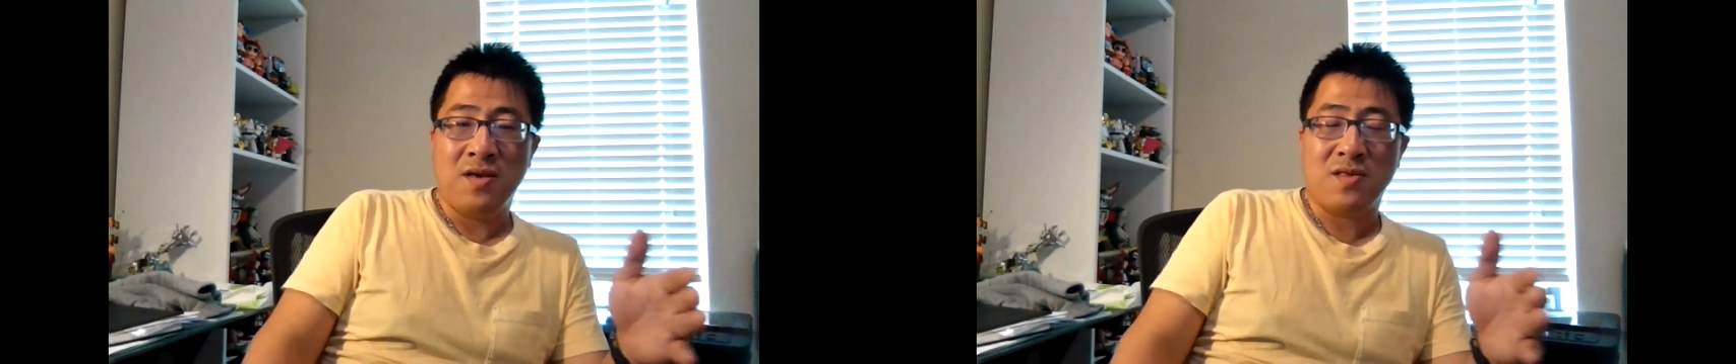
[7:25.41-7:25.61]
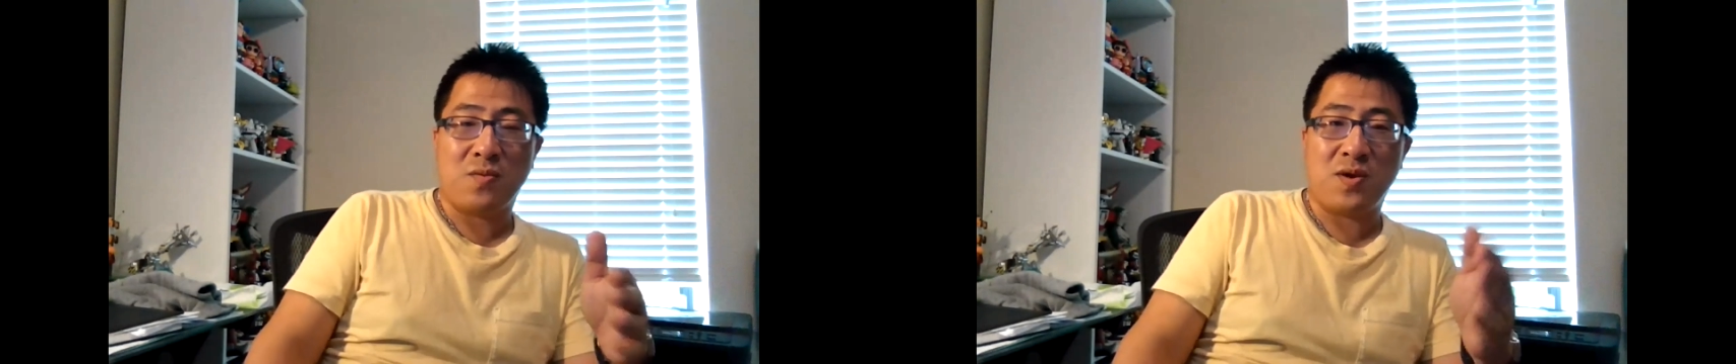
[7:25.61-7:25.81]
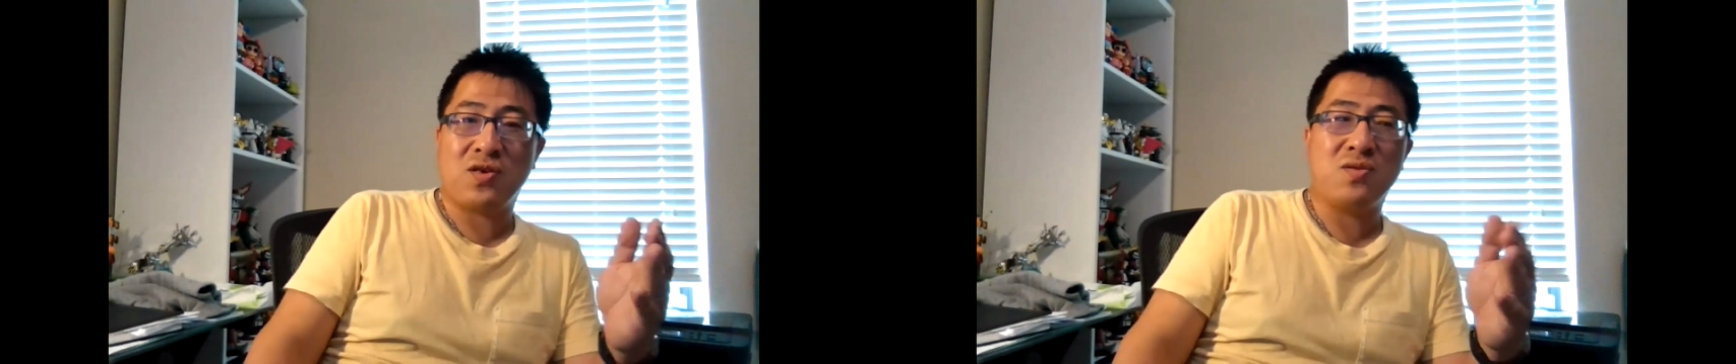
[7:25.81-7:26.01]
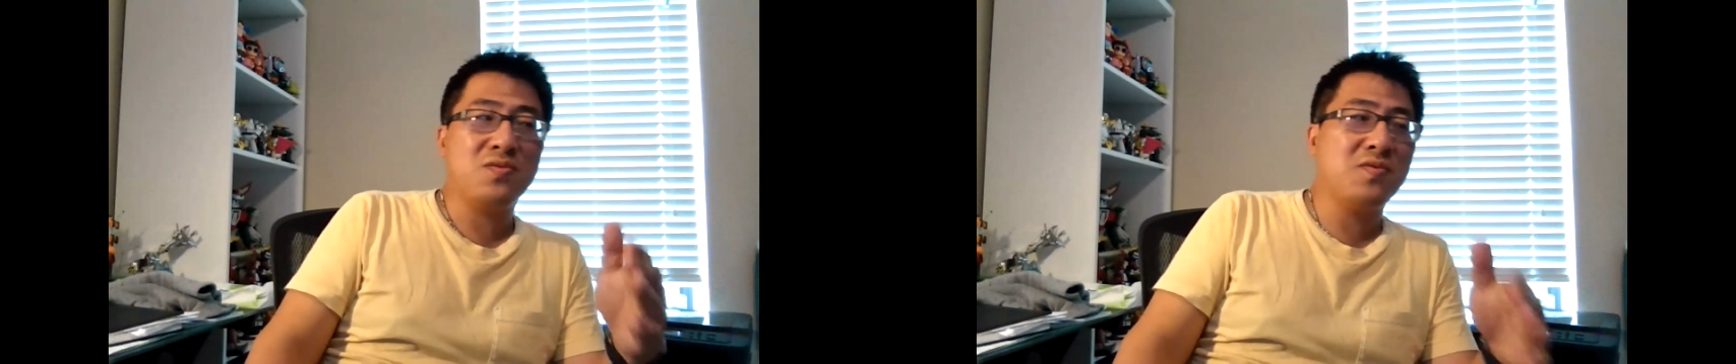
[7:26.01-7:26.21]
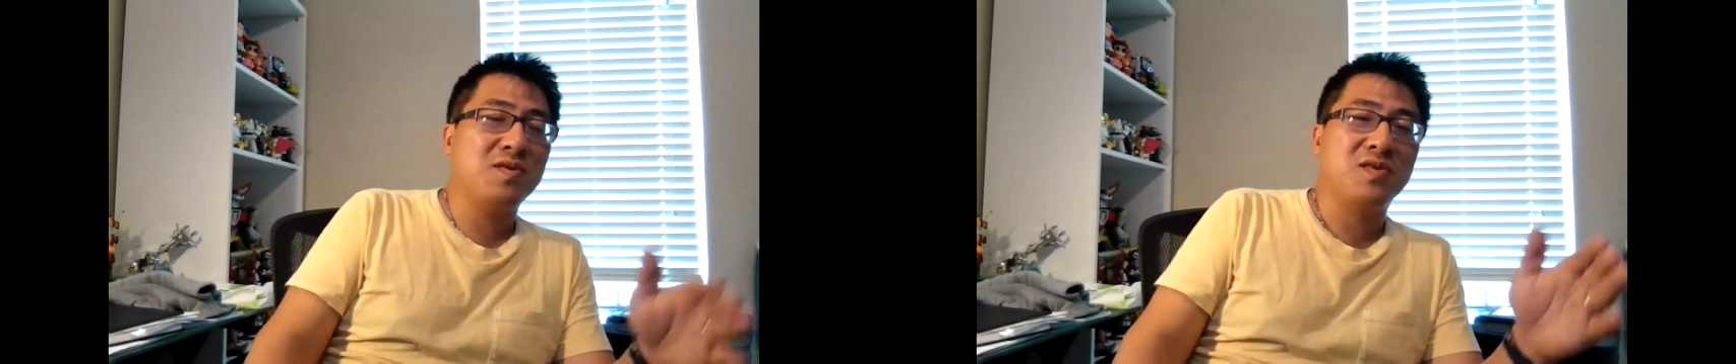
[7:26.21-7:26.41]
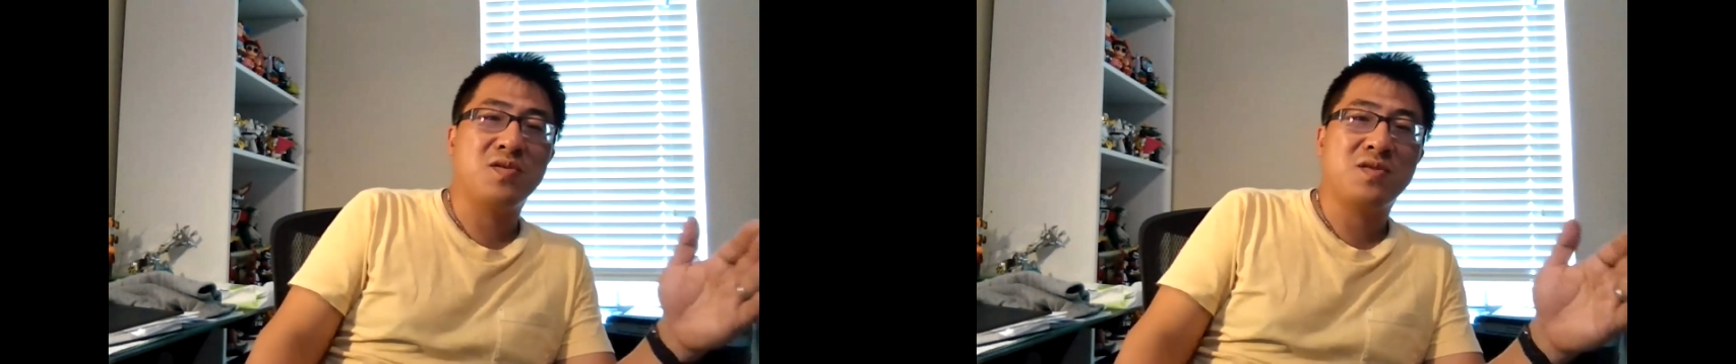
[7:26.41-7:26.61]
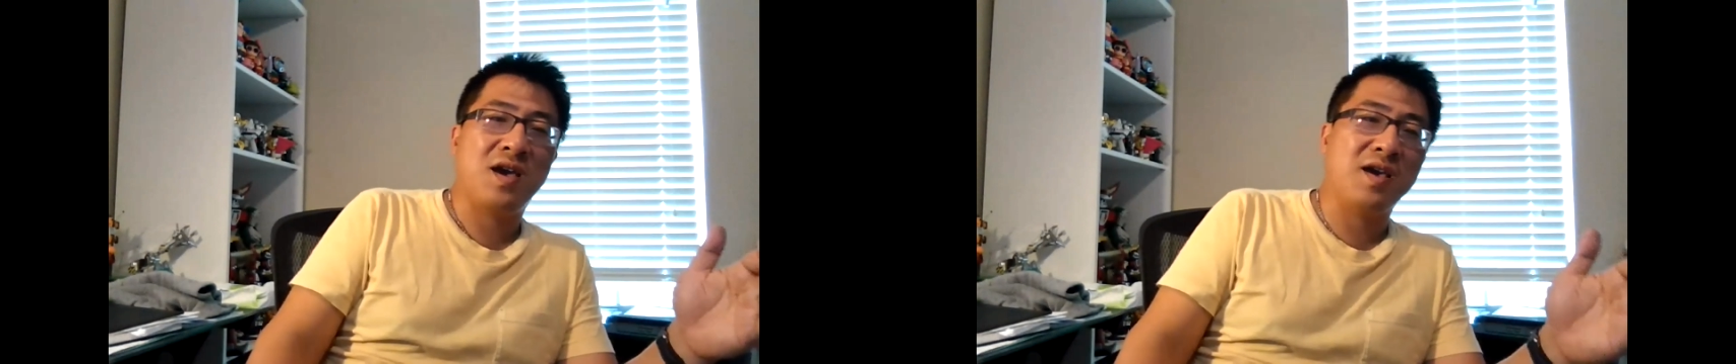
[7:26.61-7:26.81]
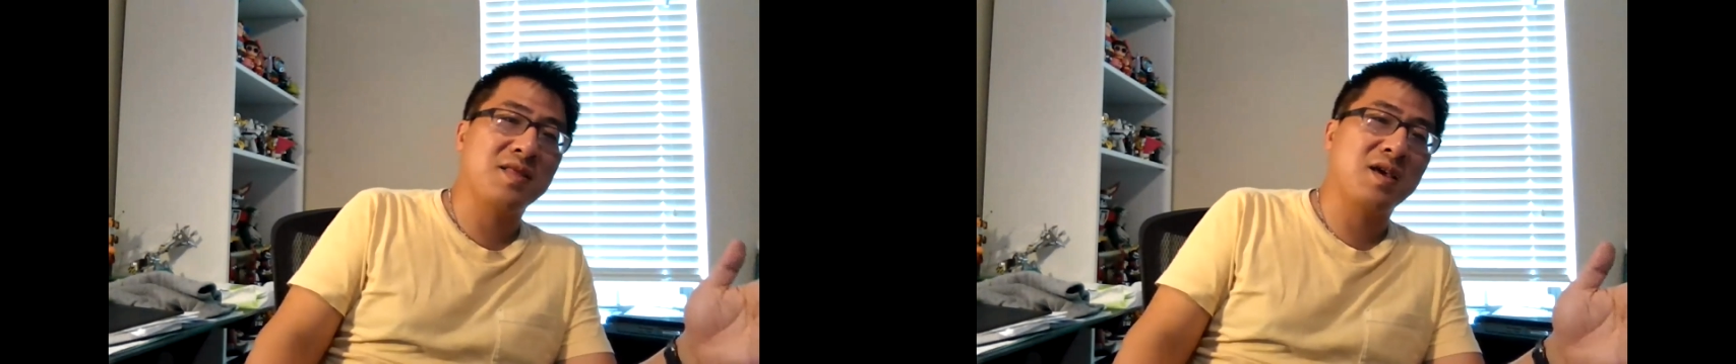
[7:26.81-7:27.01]
So what you do is you
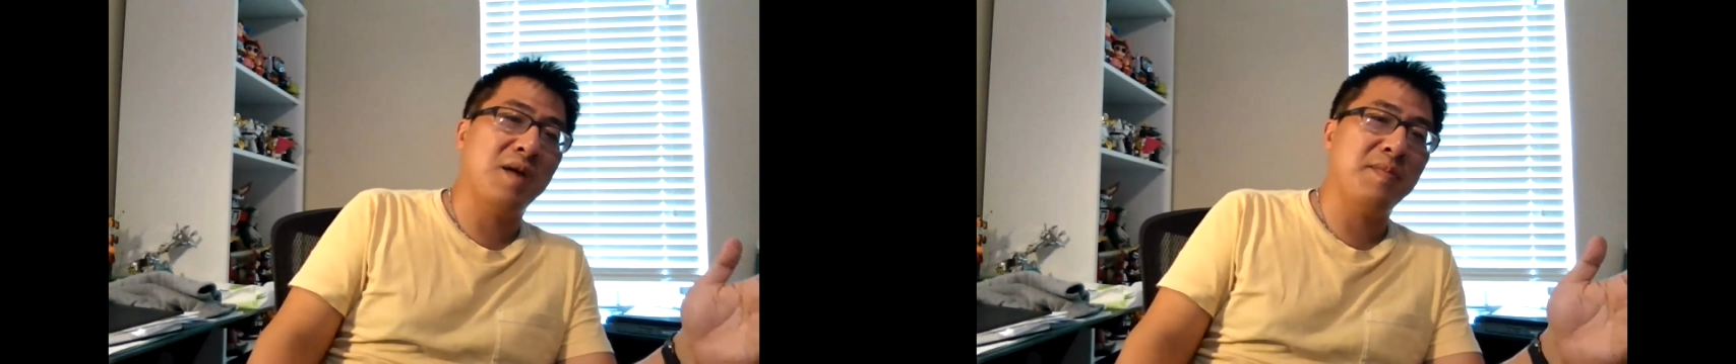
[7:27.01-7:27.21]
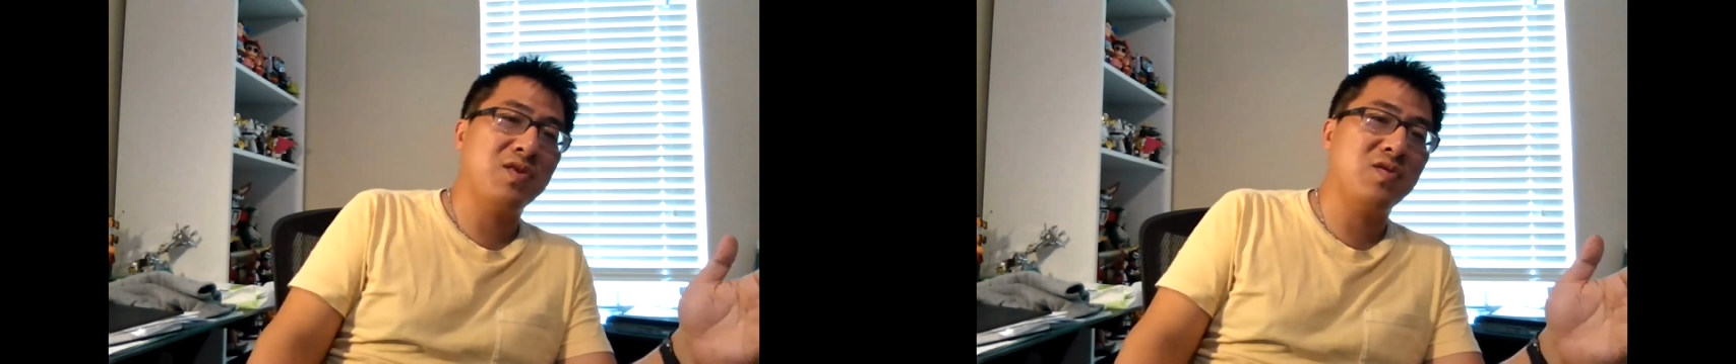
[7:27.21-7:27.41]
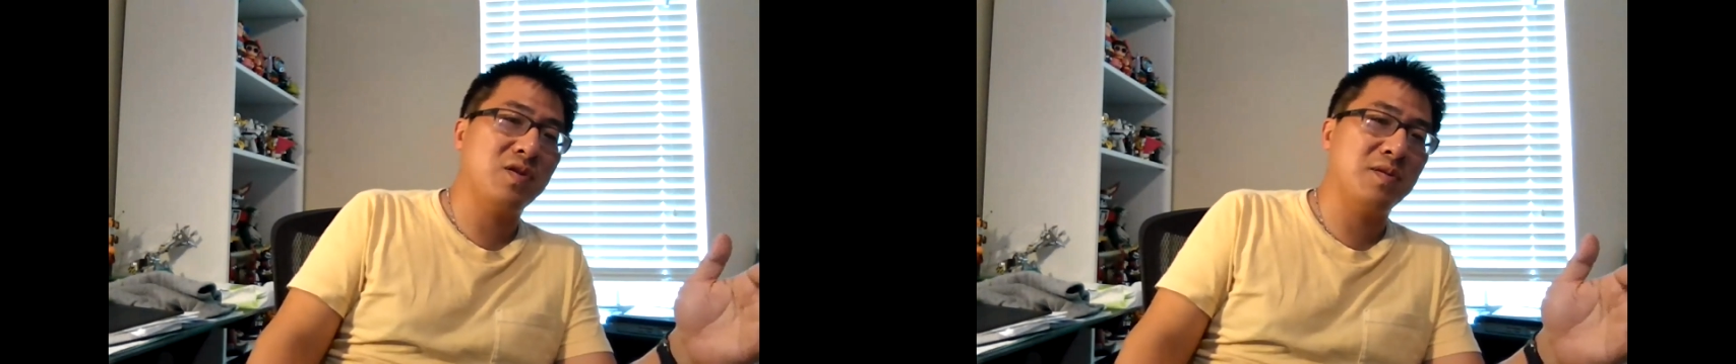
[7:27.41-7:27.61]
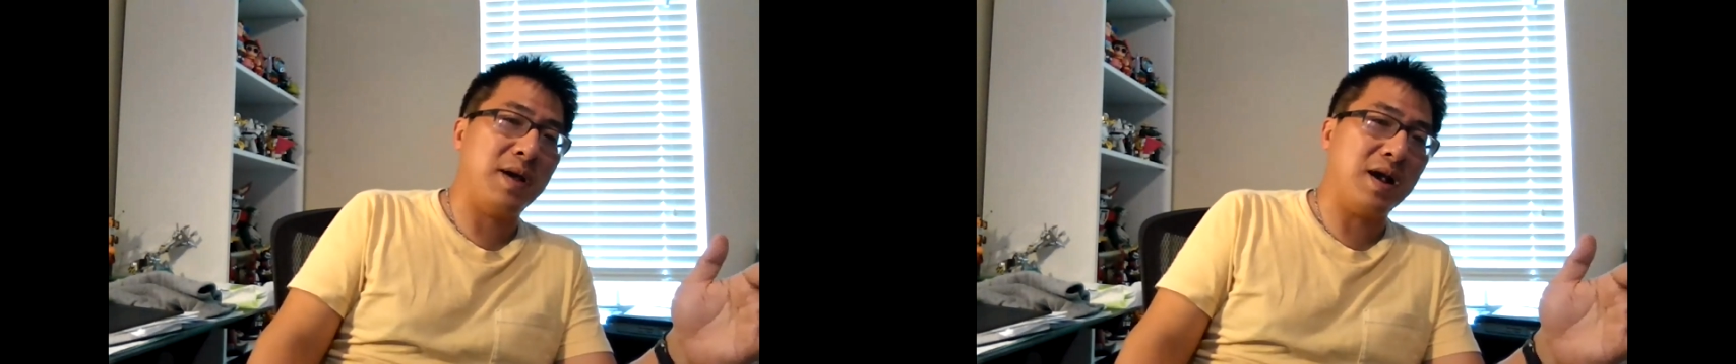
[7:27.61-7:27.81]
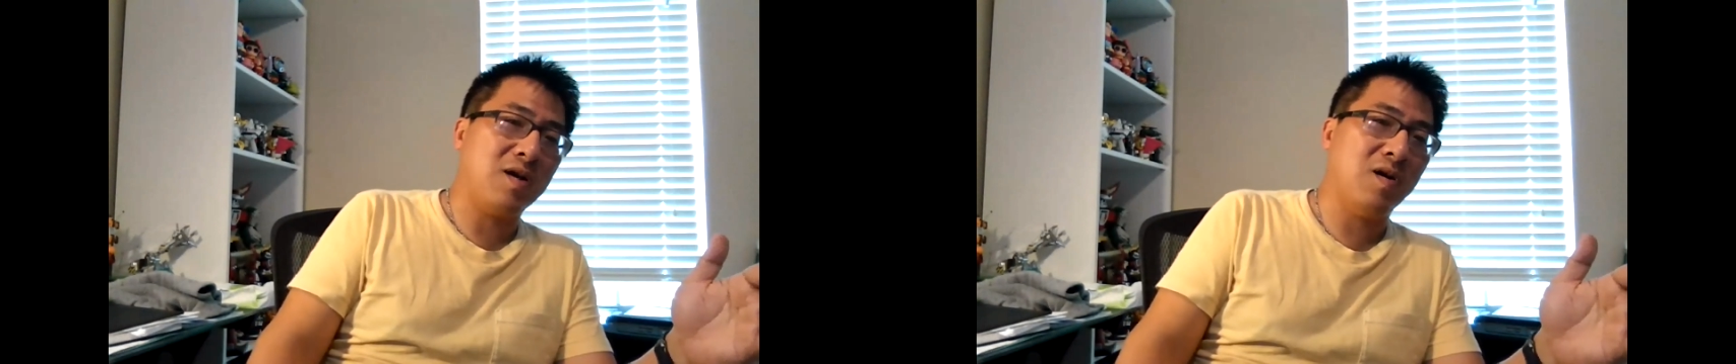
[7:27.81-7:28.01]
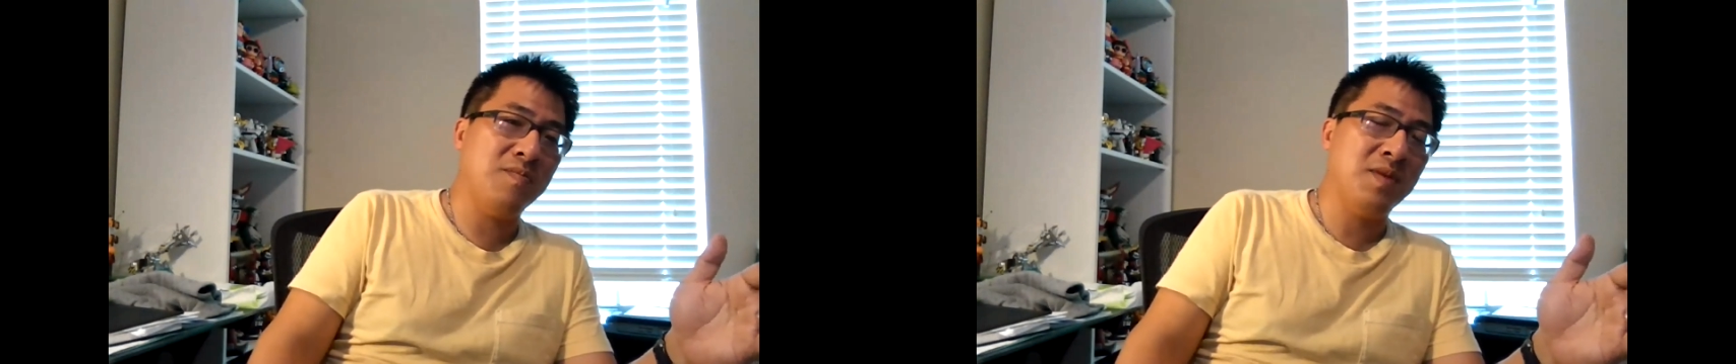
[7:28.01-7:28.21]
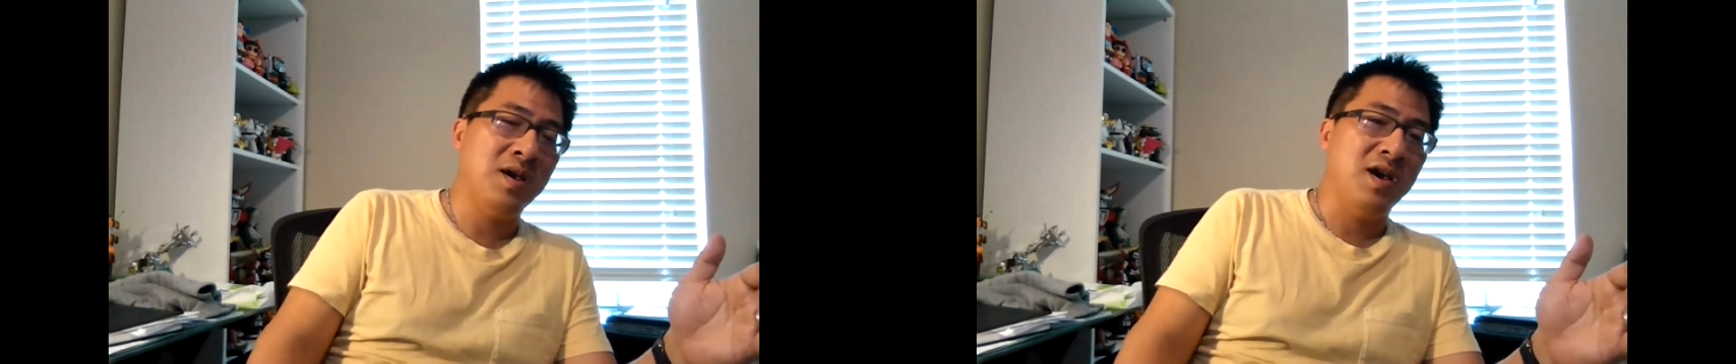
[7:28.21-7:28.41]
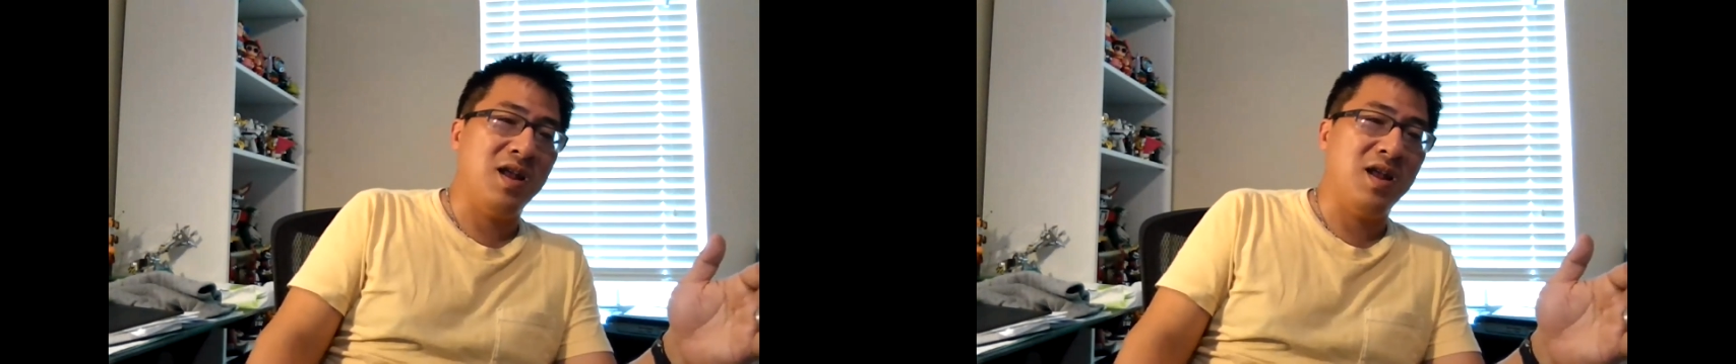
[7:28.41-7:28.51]
take the company chair back home